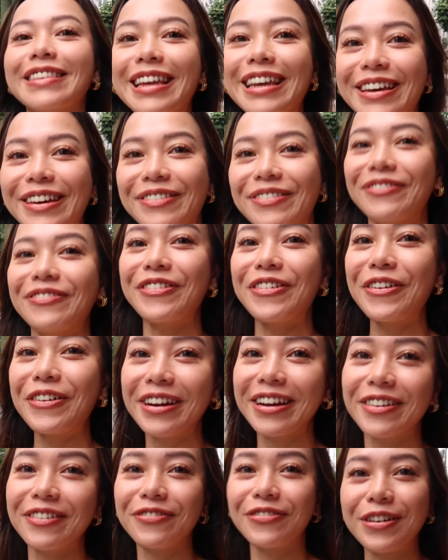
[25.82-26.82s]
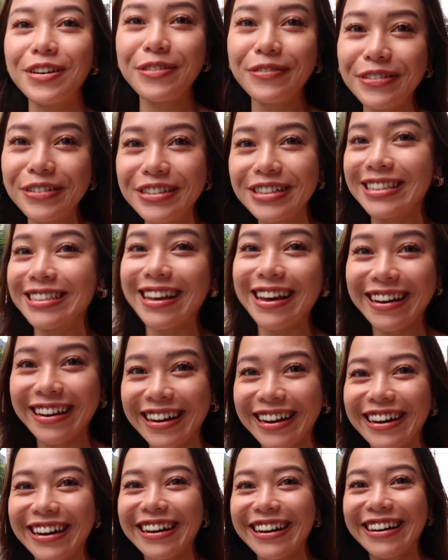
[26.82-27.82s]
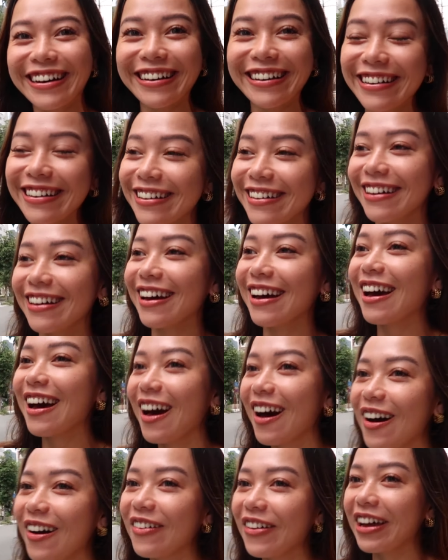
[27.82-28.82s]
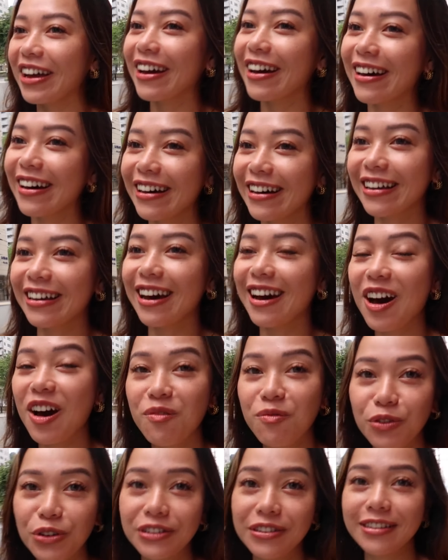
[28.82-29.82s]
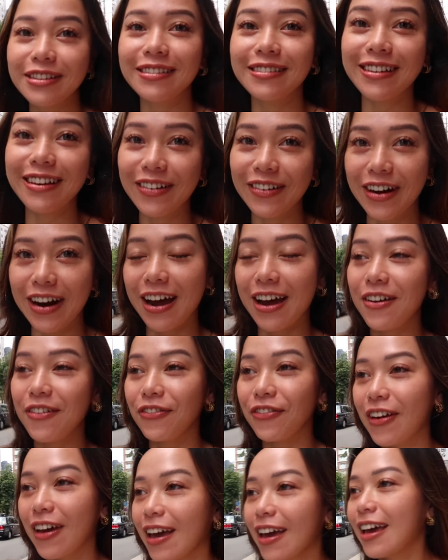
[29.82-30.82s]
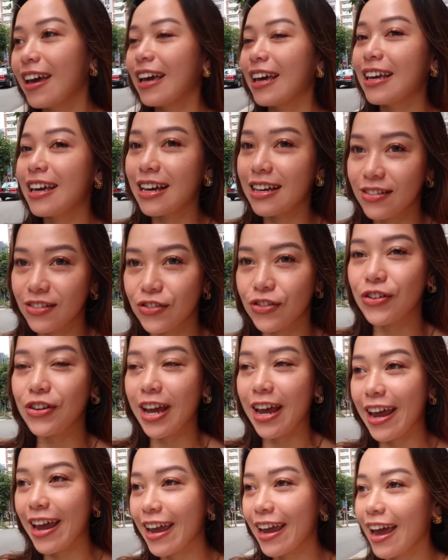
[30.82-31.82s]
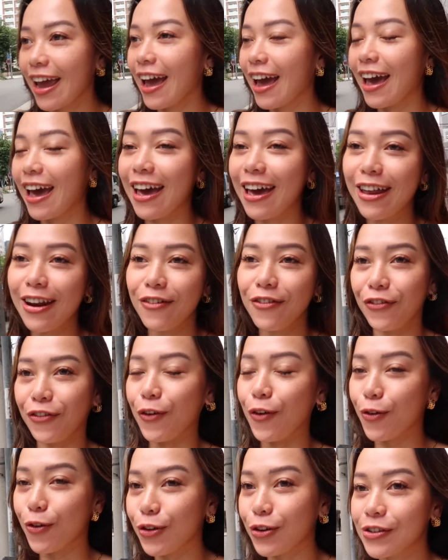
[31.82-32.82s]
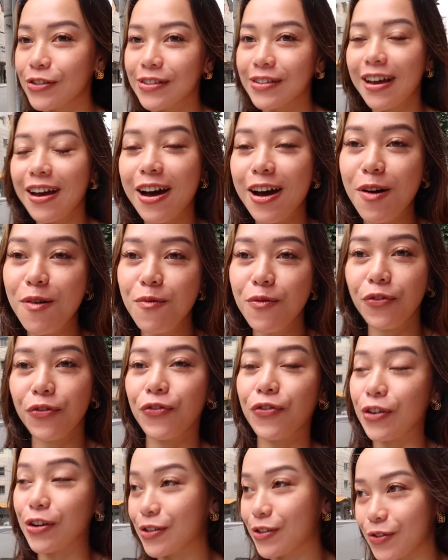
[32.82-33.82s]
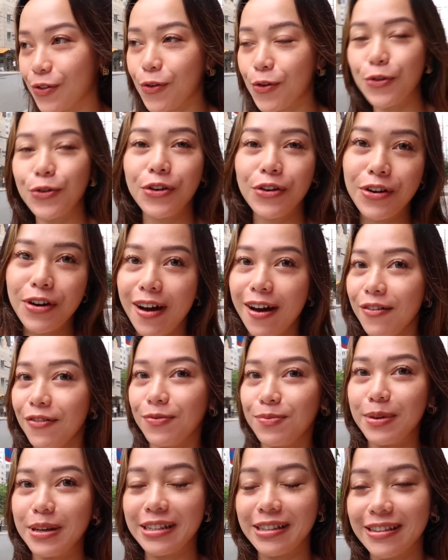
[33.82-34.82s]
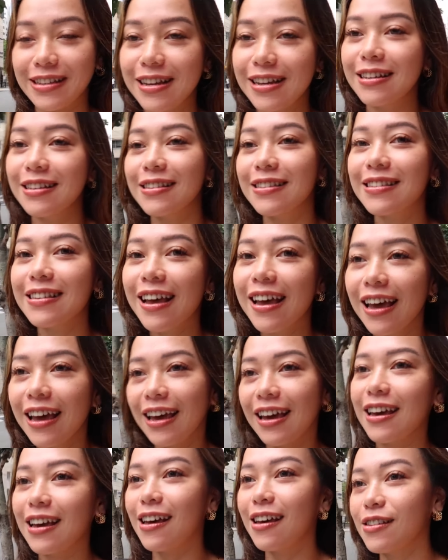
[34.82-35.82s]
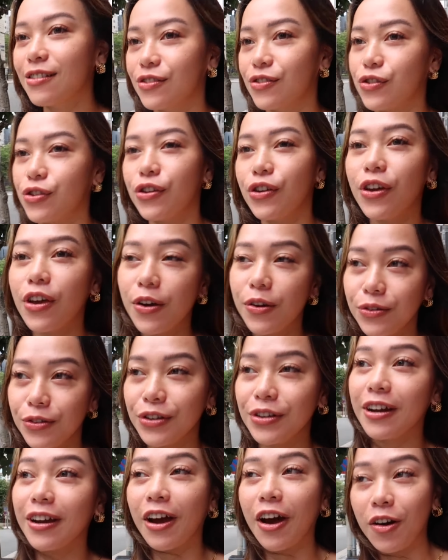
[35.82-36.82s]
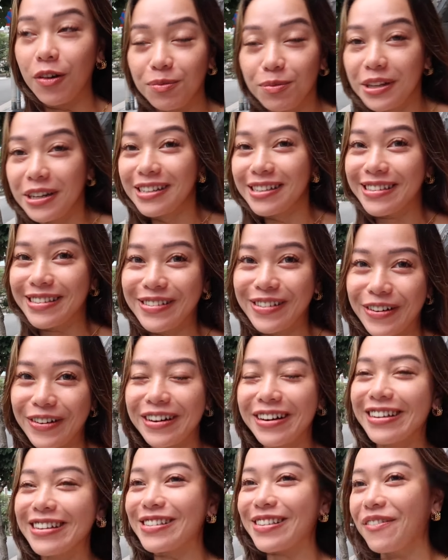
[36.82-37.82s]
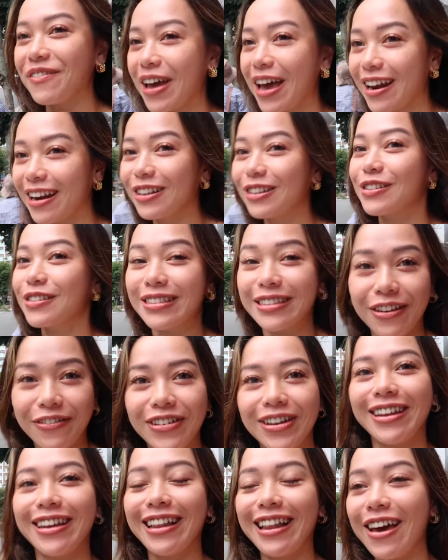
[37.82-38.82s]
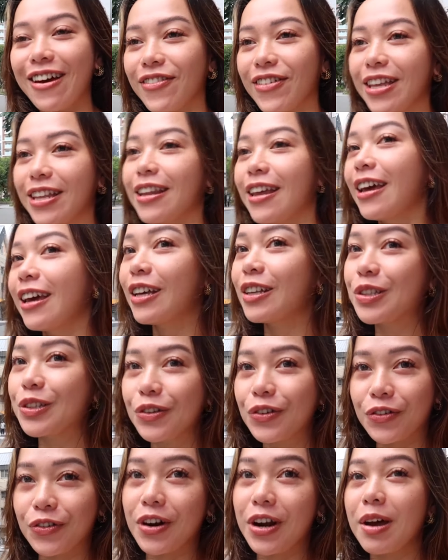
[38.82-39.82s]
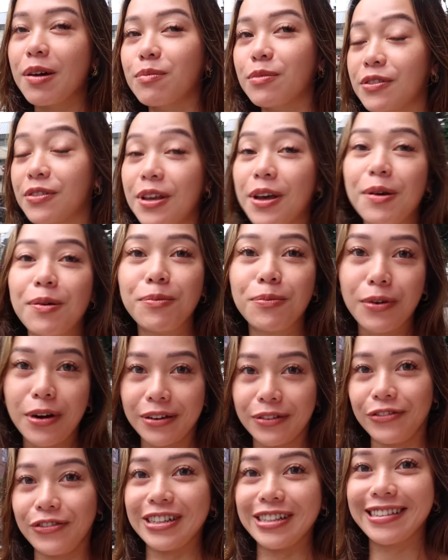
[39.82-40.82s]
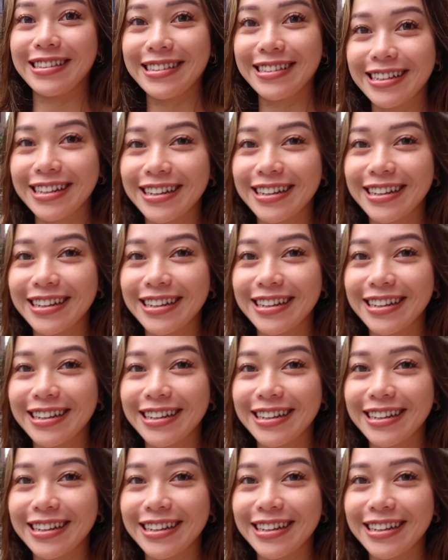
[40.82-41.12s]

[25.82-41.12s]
Good morning from Osaka. Oh my god, um, we just arrived yesterday and of course um, first order of business is to go to the convenience store. So I'm heading to 7-Eleven to grab some breakfast.